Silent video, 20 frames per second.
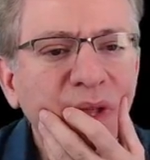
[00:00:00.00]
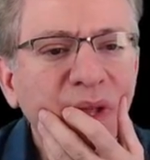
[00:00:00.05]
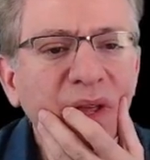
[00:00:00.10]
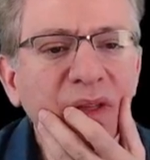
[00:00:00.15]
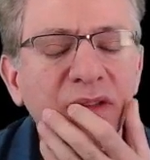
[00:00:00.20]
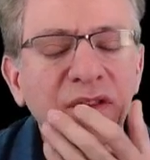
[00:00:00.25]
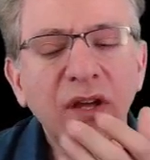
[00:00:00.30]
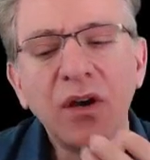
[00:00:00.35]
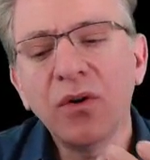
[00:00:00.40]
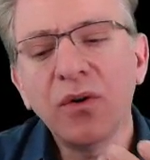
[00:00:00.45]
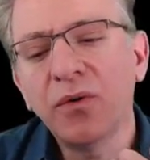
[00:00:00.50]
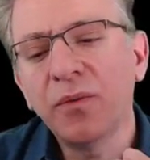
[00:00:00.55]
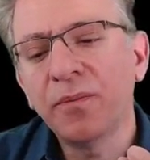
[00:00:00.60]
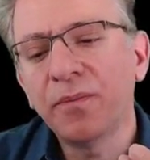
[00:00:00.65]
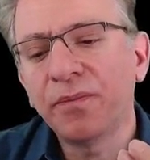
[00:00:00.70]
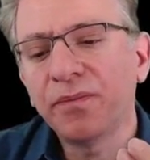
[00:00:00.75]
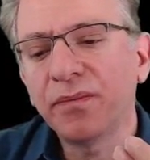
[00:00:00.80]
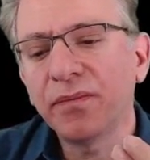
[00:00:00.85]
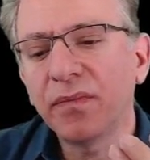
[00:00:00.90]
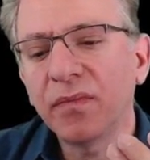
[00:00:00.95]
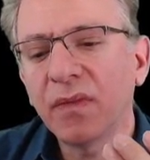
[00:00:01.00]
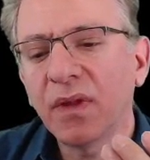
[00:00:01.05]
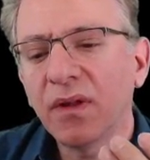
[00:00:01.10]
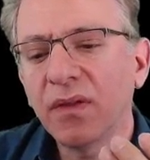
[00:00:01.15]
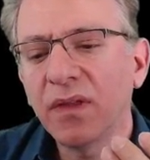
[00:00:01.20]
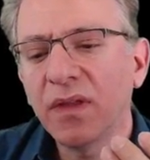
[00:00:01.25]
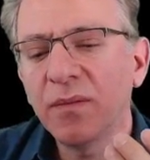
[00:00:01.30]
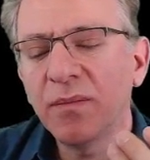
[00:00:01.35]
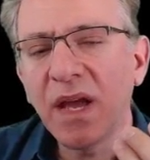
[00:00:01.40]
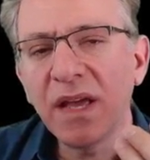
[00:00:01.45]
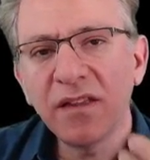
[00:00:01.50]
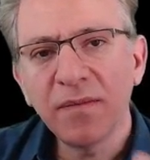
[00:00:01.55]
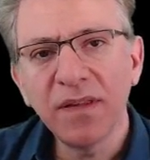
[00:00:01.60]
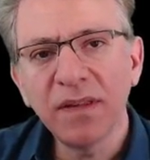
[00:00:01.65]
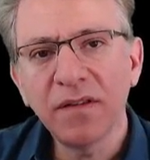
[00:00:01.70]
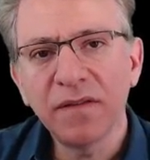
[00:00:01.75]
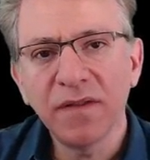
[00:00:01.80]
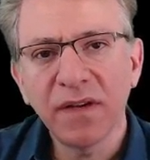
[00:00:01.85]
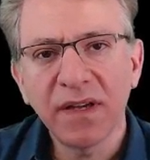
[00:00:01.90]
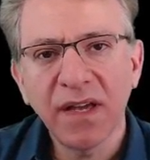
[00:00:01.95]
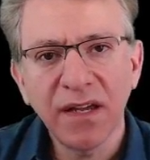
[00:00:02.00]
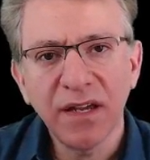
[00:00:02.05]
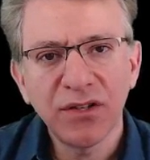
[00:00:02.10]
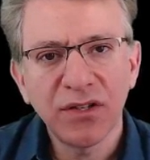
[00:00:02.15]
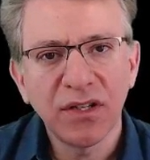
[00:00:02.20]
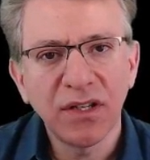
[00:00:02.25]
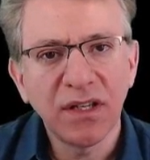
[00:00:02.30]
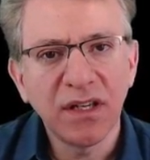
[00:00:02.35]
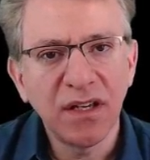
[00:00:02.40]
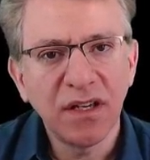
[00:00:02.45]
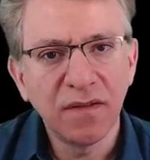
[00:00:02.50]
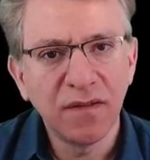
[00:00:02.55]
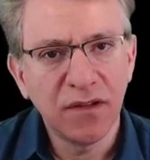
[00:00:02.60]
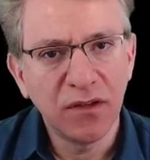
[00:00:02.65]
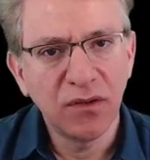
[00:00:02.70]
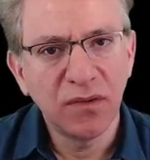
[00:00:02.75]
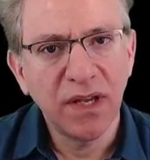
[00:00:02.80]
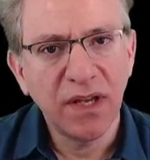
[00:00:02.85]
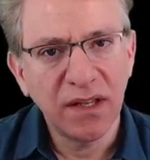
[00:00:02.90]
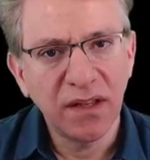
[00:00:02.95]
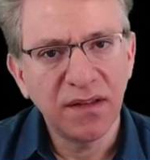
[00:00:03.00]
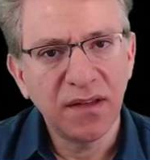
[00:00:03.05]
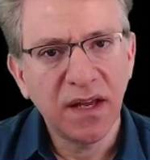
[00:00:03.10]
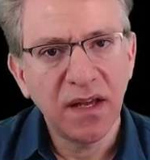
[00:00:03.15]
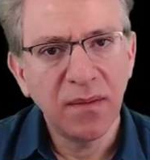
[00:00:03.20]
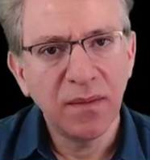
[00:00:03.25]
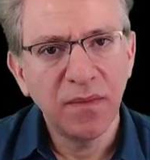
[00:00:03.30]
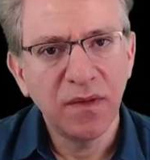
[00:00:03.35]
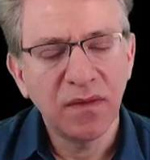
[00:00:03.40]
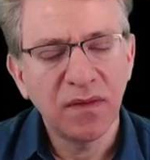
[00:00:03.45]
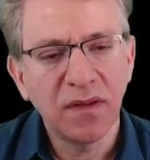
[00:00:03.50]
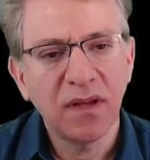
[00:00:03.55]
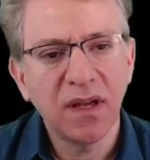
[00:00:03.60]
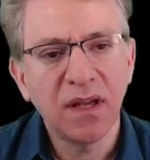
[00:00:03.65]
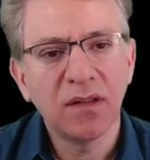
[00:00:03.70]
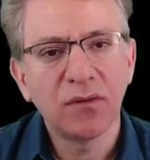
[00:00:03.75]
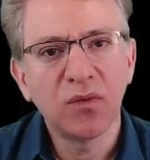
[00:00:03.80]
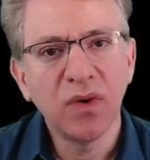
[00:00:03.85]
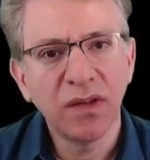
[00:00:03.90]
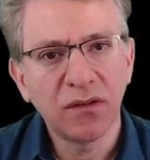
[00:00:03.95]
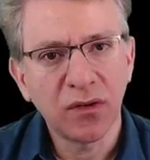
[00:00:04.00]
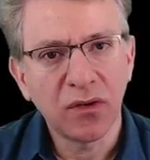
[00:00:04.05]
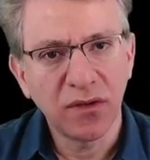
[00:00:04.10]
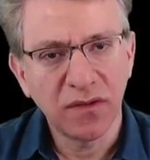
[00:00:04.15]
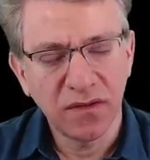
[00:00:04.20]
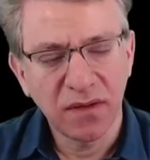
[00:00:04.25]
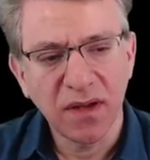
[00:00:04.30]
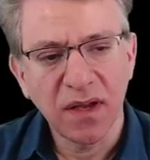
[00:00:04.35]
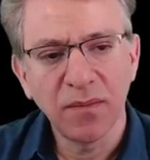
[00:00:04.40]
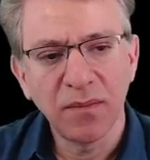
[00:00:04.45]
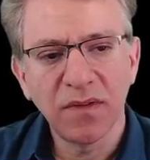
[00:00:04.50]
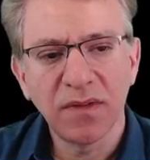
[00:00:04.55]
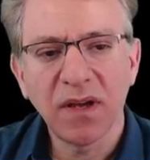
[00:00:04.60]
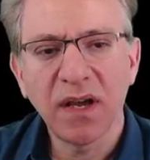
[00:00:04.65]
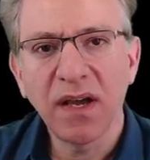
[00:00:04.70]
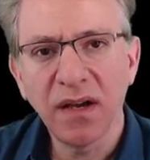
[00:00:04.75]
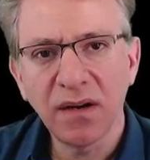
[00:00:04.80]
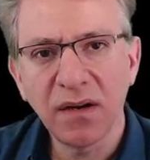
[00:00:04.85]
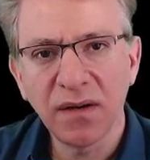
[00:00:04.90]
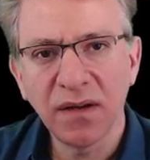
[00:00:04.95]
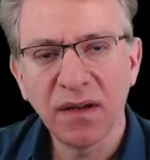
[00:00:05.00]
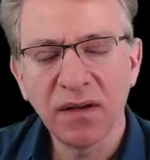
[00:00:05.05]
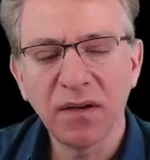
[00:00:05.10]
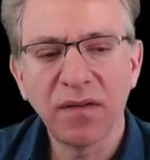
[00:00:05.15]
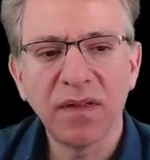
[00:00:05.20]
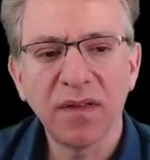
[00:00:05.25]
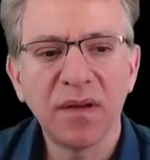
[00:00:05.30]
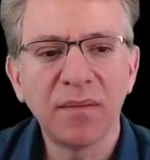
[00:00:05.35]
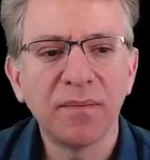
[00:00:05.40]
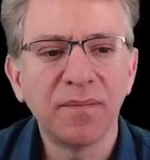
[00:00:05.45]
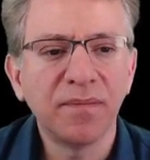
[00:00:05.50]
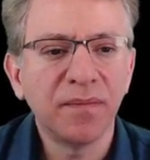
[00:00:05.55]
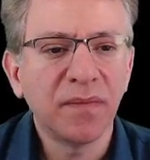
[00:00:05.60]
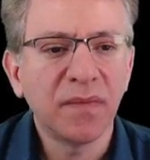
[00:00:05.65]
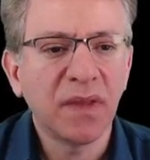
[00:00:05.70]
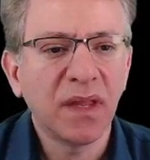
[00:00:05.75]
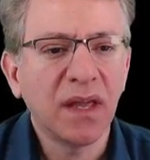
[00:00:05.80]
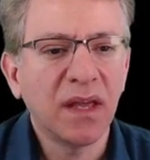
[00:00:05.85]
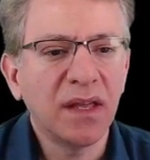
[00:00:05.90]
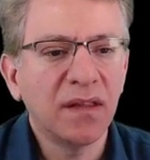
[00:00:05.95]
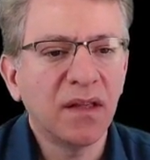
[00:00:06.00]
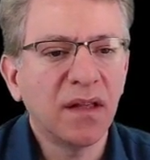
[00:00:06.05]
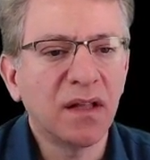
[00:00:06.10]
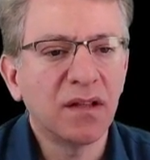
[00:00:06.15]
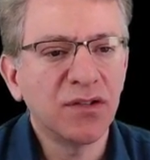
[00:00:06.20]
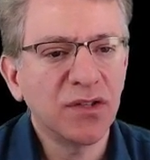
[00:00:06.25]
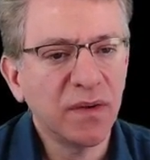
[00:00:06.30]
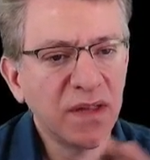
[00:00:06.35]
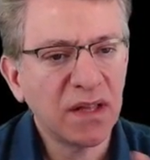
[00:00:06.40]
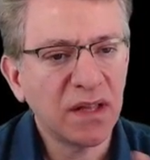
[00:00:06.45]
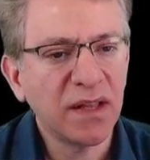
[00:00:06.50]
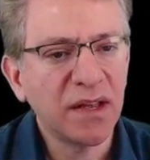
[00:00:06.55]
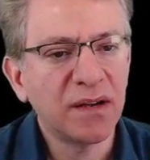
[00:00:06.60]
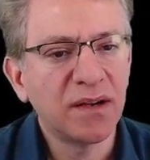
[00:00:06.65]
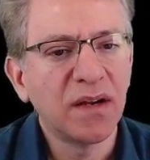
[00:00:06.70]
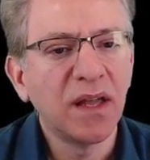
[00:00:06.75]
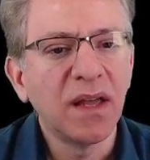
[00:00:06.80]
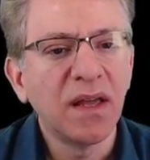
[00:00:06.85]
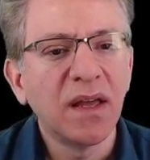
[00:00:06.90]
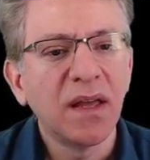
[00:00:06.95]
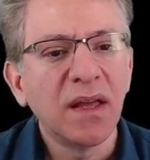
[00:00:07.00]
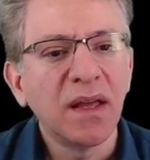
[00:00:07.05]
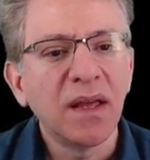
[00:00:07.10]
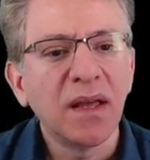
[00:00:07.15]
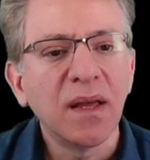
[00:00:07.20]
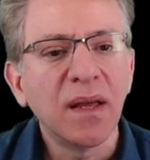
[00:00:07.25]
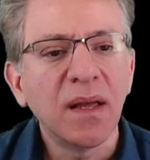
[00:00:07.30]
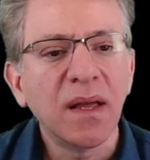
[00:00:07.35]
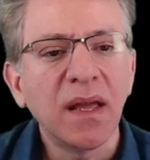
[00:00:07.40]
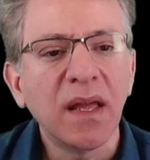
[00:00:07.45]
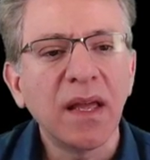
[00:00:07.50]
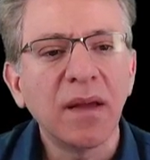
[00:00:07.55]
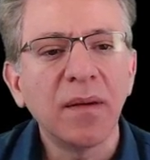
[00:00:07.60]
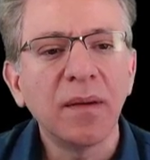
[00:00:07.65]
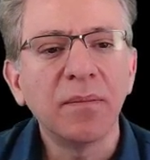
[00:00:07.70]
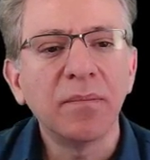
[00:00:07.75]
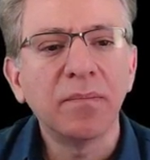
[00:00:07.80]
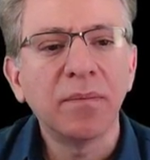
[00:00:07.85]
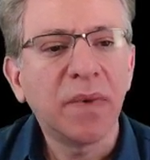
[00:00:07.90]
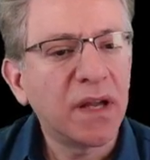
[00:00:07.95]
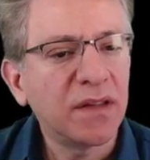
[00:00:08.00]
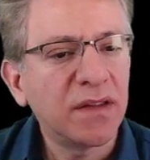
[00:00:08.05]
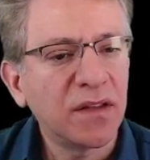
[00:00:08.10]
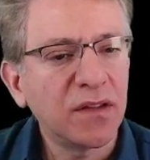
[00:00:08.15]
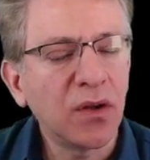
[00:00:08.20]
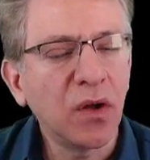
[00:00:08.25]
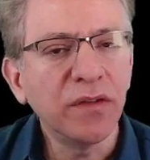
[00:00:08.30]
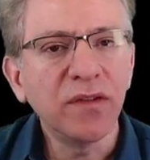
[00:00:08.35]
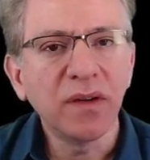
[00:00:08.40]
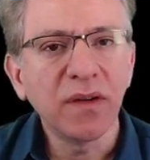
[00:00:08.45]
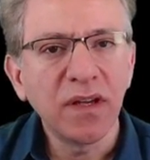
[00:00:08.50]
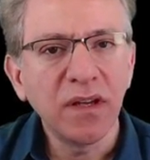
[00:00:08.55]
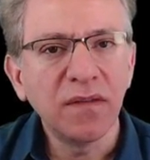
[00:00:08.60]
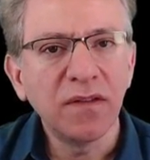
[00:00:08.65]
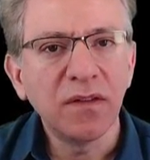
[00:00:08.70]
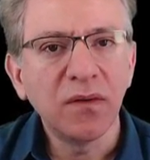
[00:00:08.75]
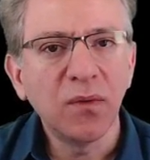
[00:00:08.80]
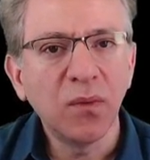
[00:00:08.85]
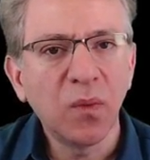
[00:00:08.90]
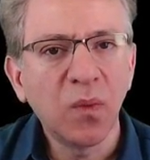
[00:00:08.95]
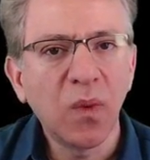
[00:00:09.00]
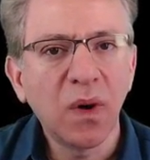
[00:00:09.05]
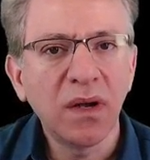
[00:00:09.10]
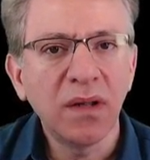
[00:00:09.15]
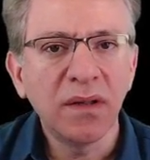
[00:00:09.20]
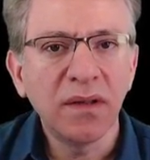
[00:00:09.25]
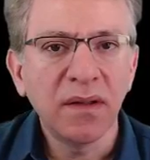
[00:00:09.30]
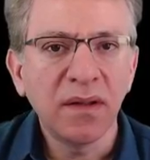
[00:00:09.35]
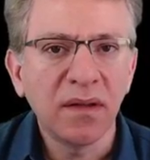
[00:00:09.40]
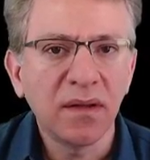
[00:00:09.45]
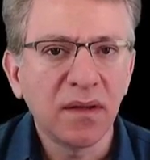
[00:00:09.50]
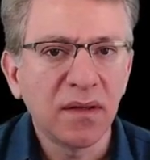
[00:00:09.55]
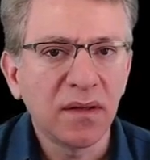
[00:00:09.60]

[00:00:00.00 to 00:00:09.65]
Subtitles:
So the base specification gives you data types and resource types, a hierarchy of them. And I'll show that later. But it also gives you one